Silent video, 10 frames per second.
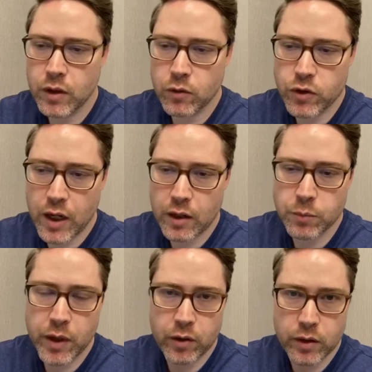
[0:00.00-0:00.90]

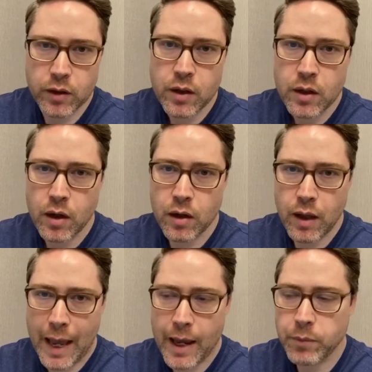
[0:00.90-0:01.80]
childbearing
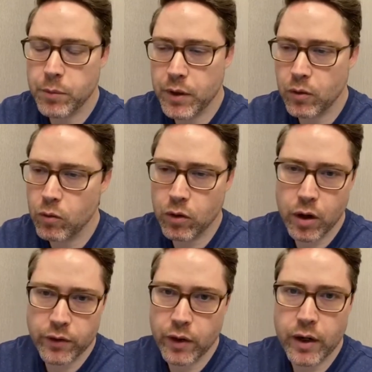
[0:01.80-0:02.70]
abdomen or
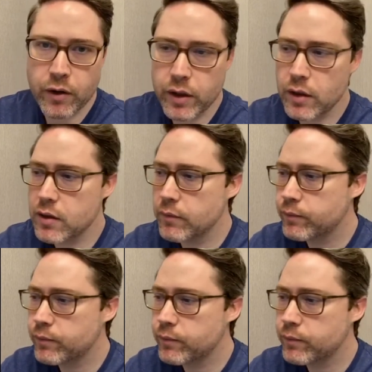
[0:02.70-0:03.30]
other areas.